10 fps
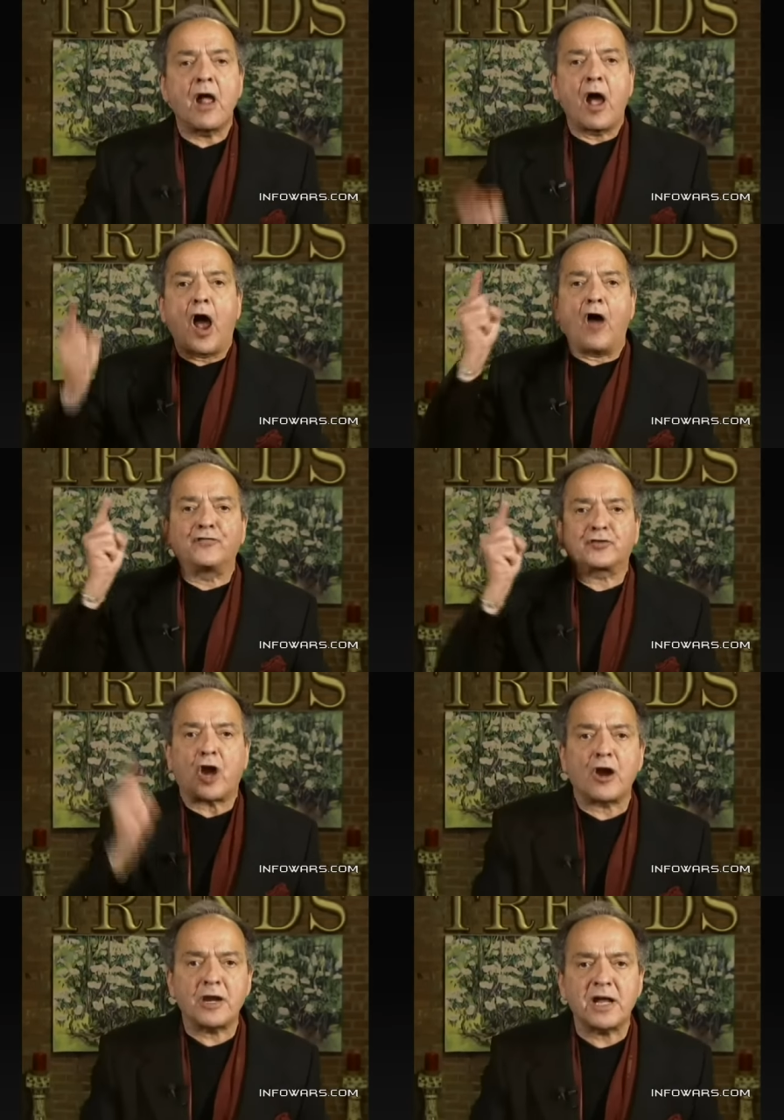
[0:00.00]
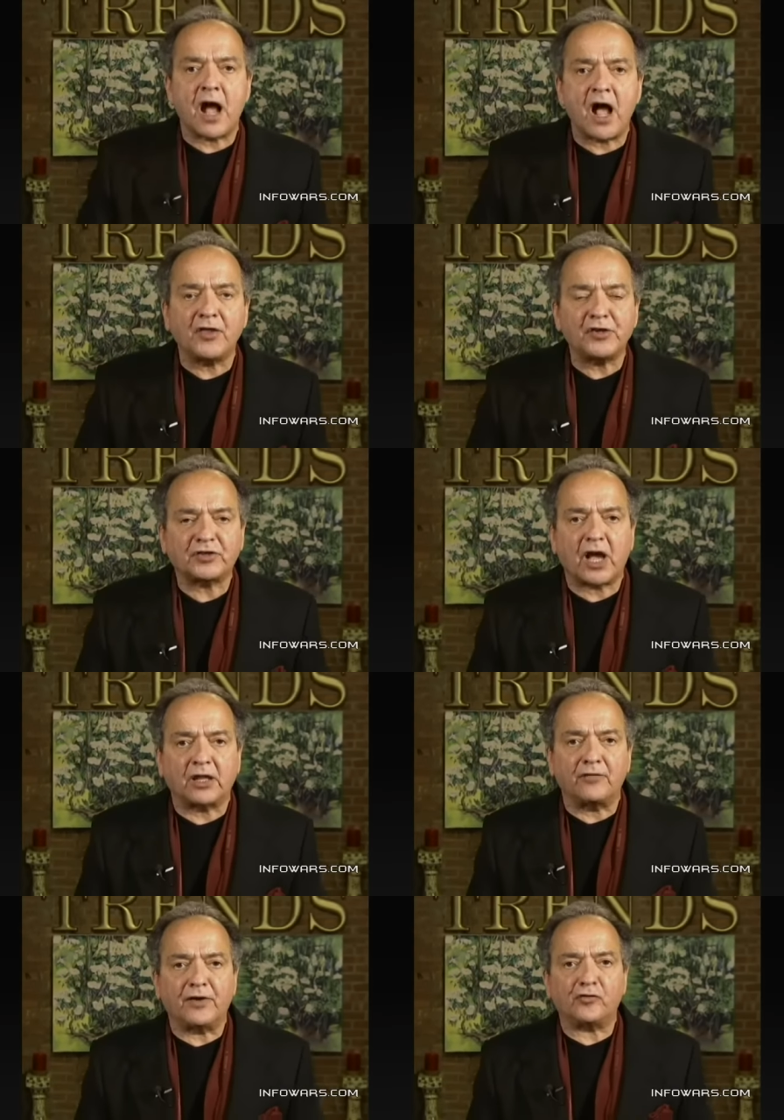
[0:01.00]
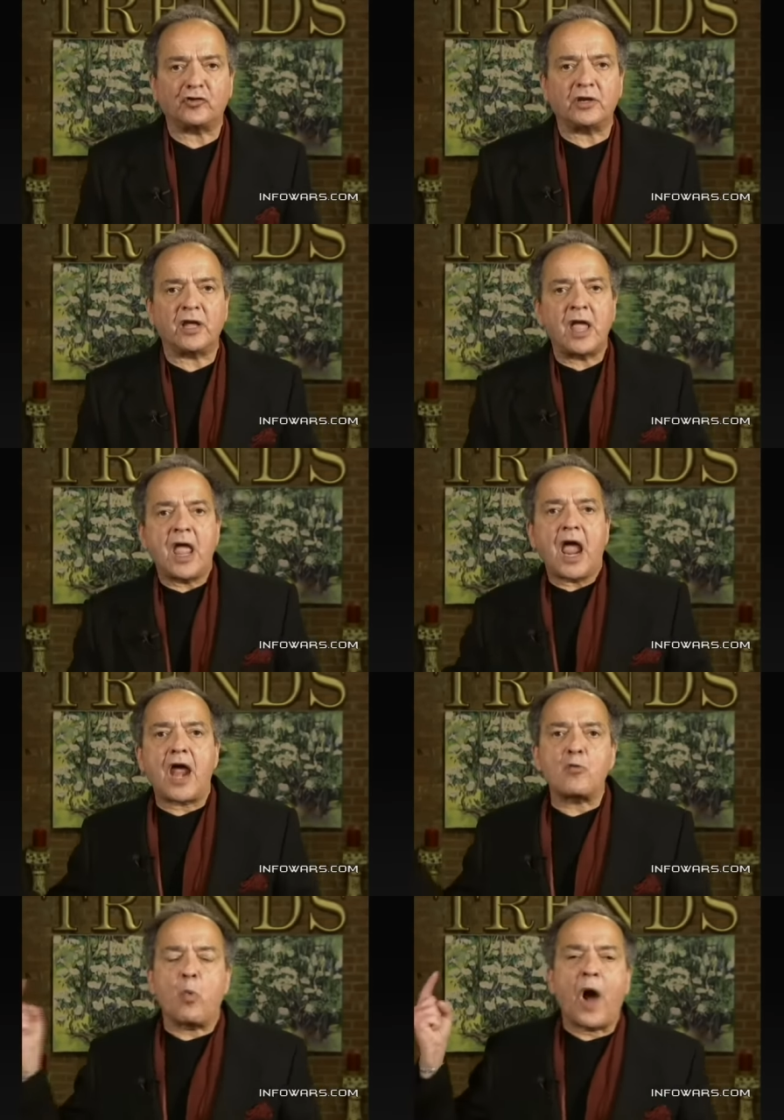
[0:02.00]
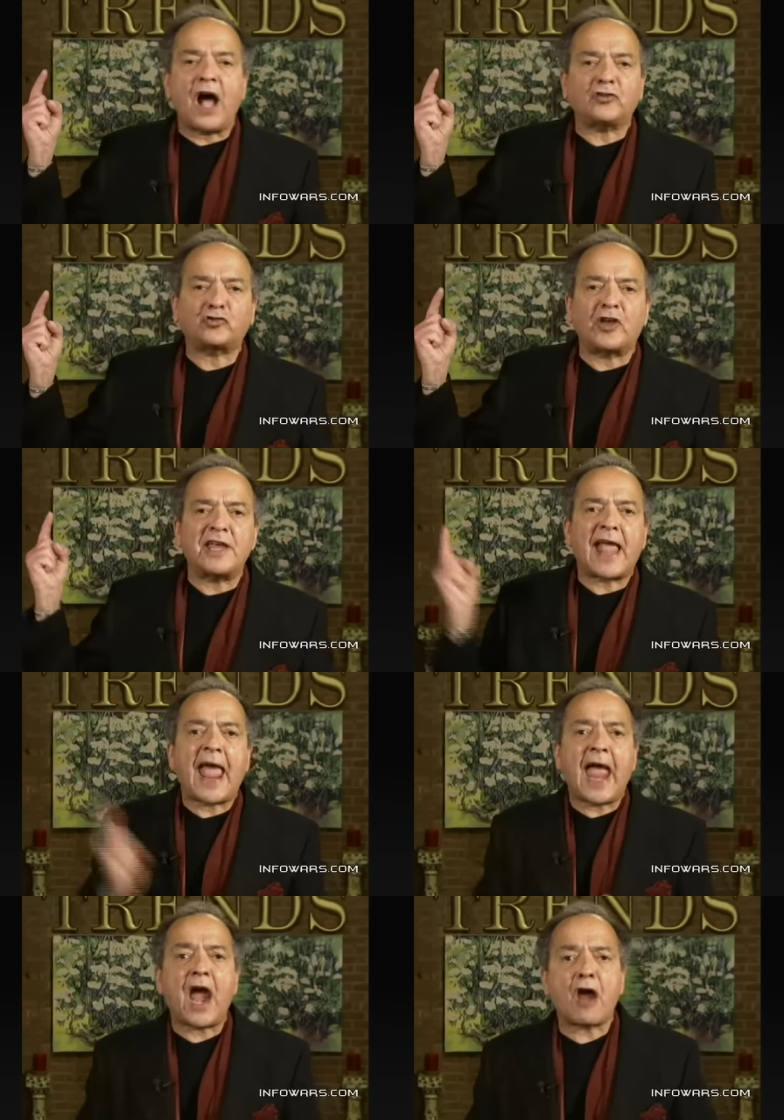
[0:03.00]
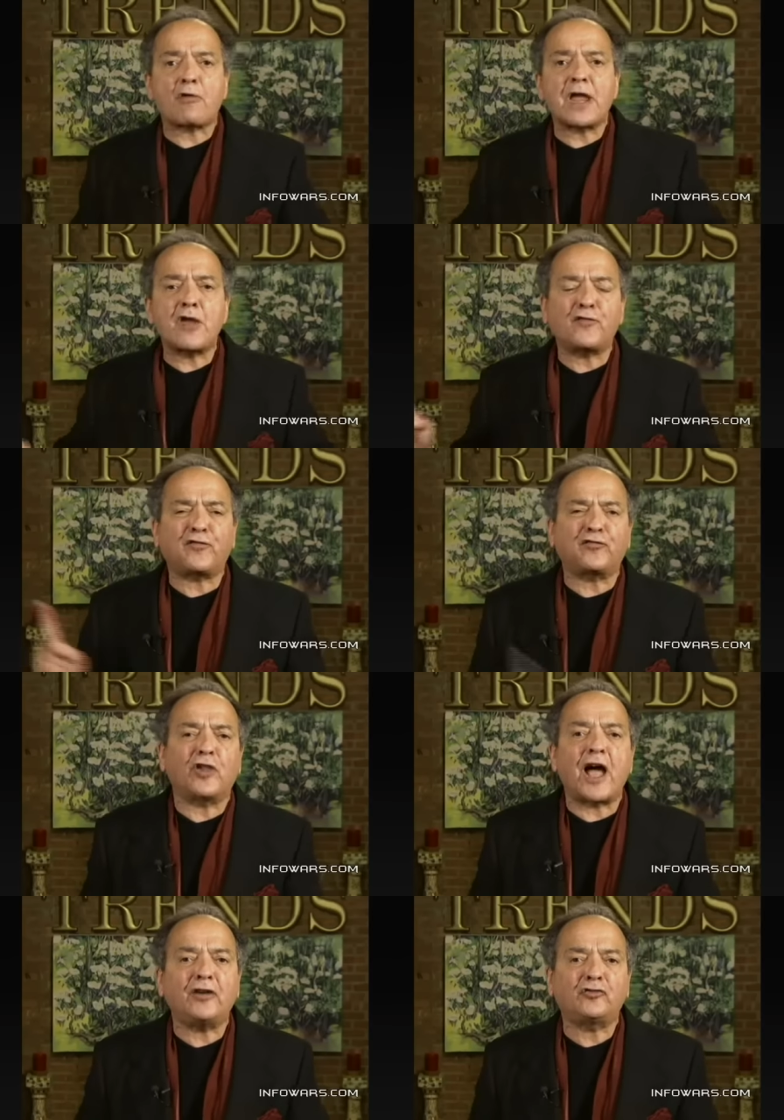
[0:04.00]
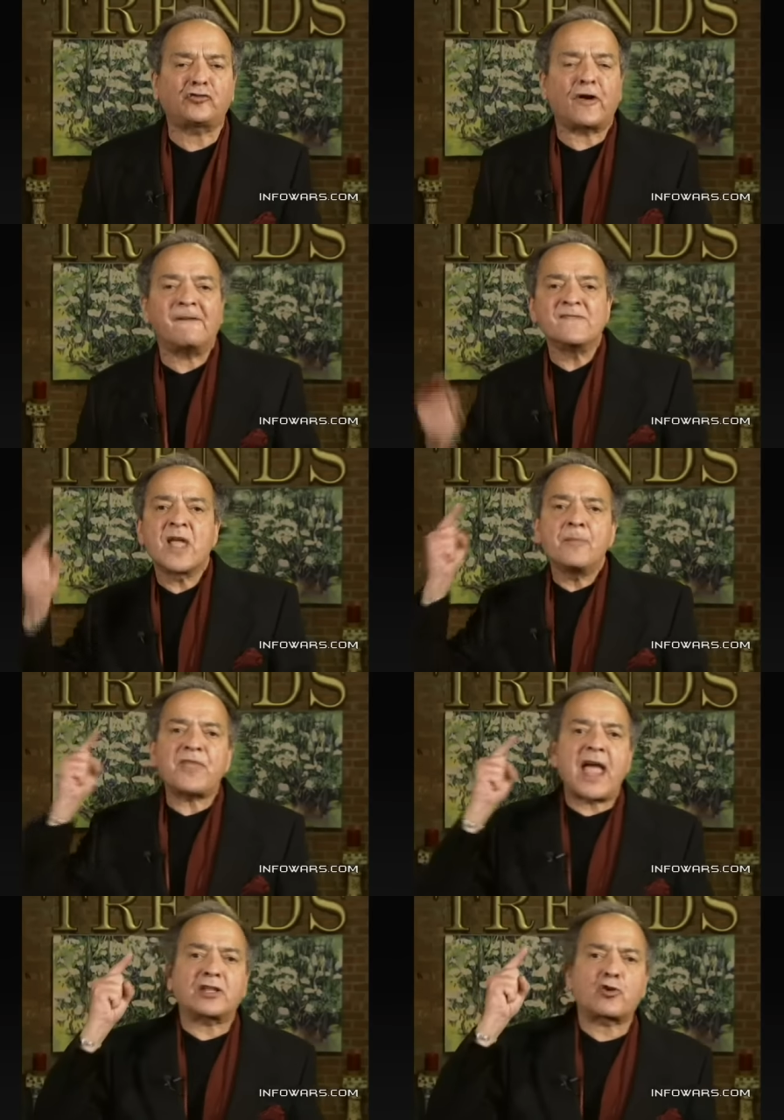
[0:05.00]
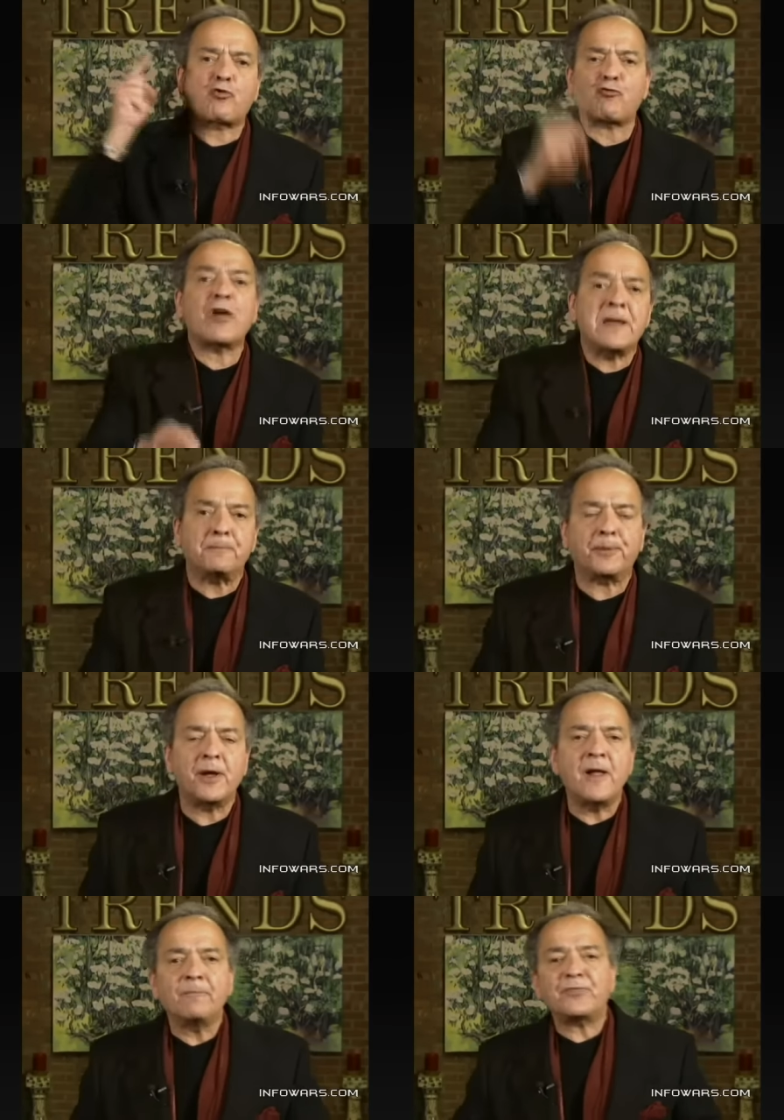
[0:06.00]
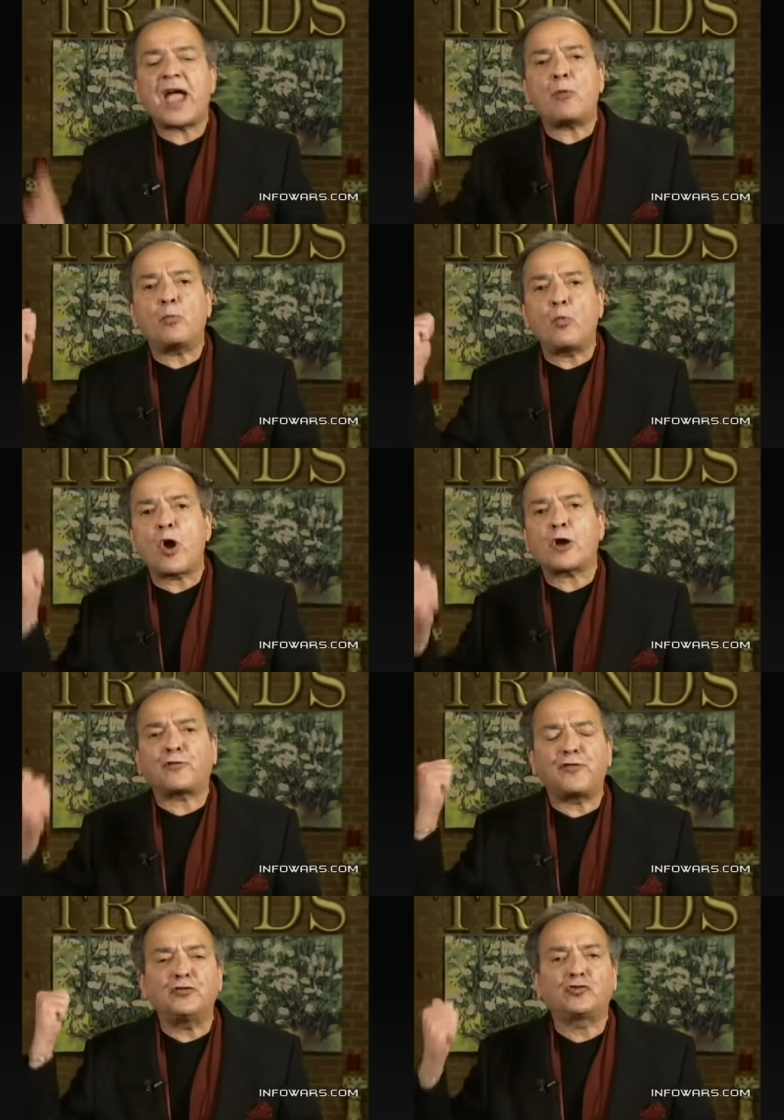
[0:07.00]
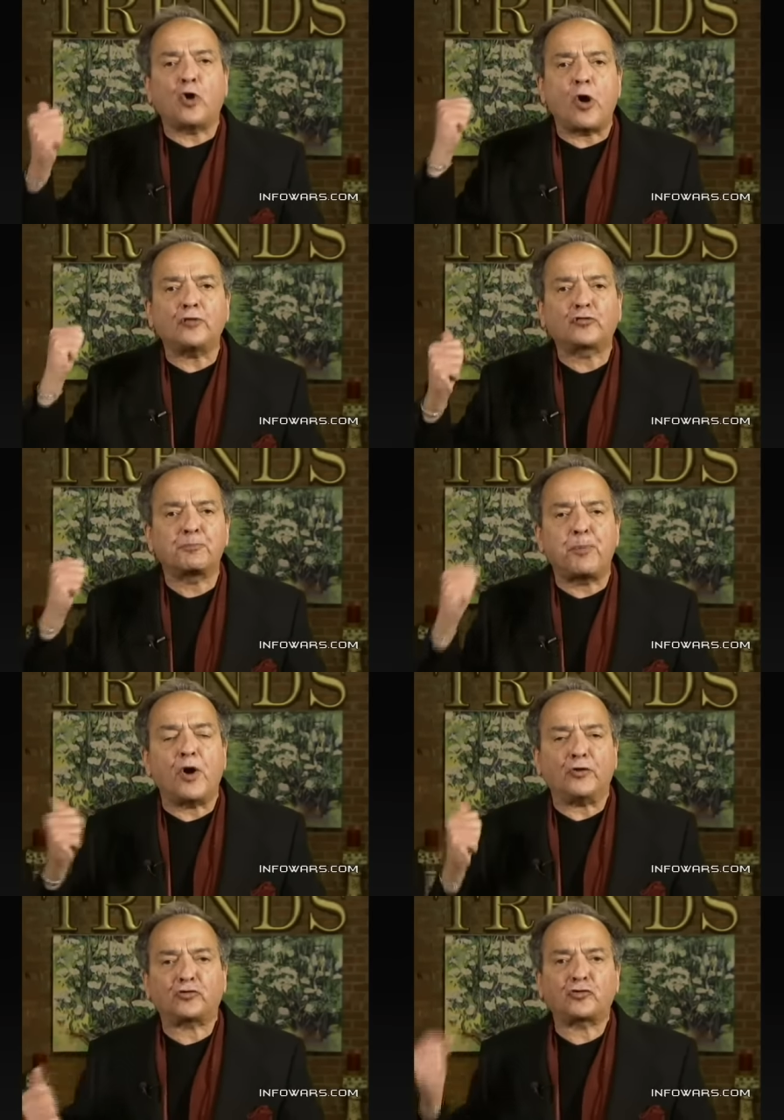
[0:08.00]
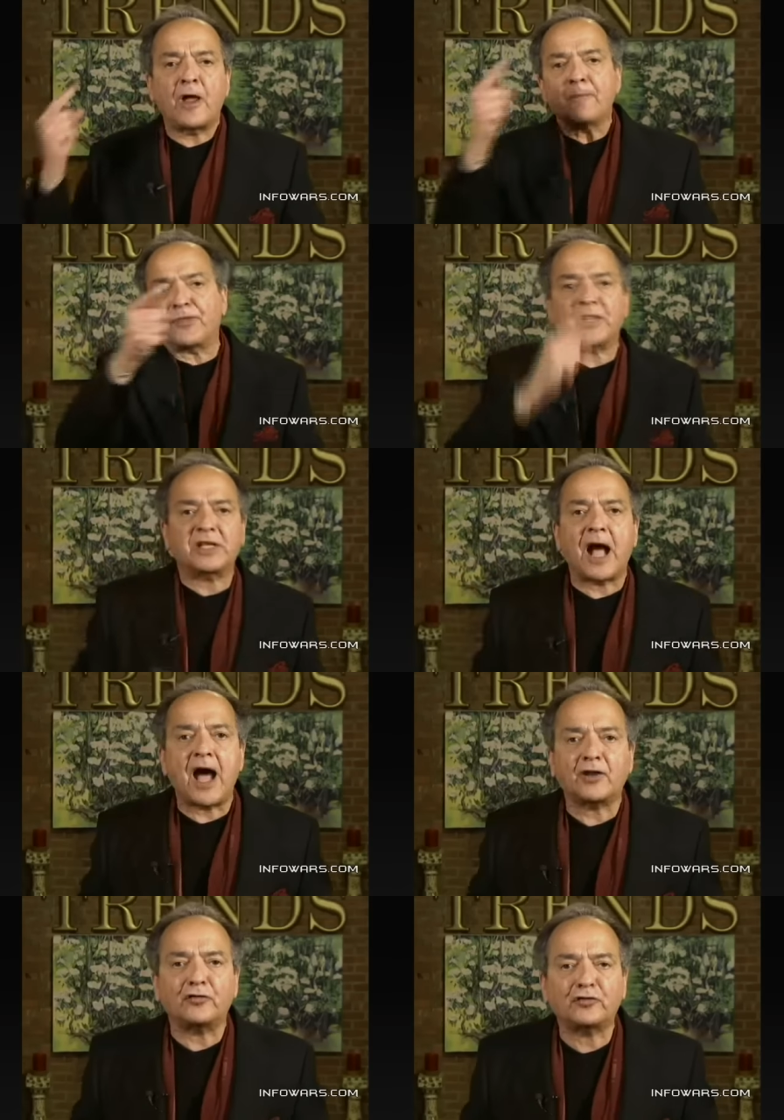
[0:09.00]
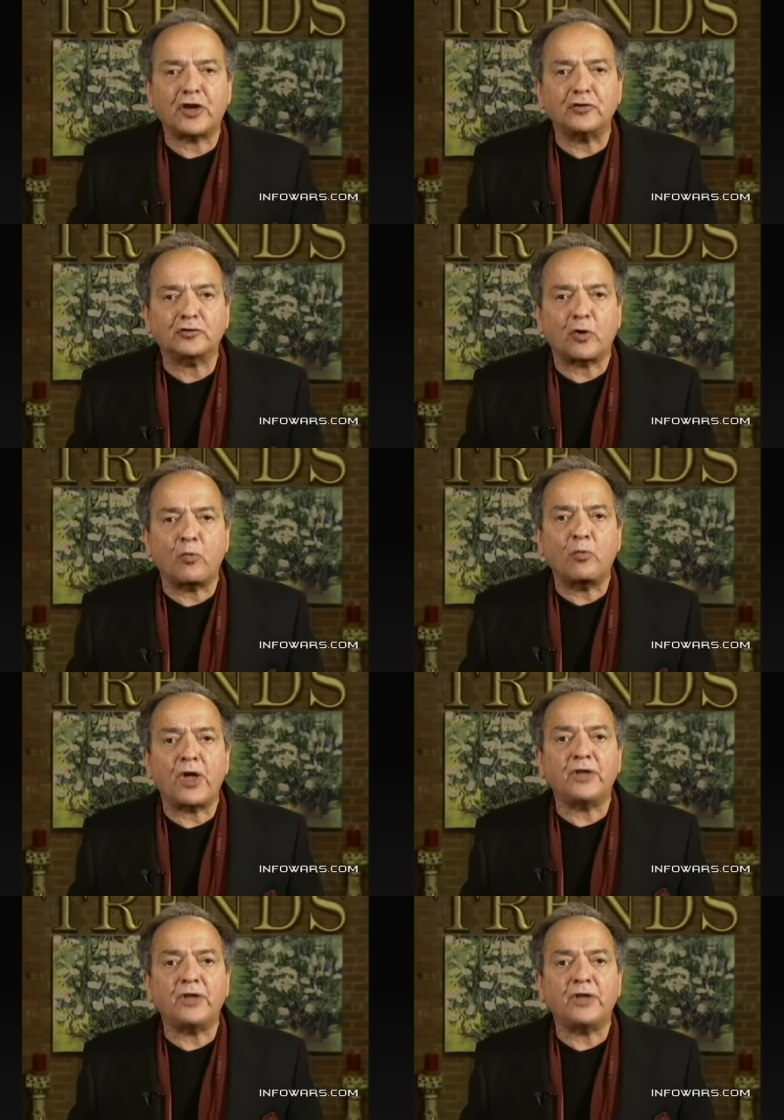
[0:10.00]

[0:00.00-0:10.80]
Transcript: of turning on the television and watching Ari Fleischer, that creep that worked for George Bush, that got us into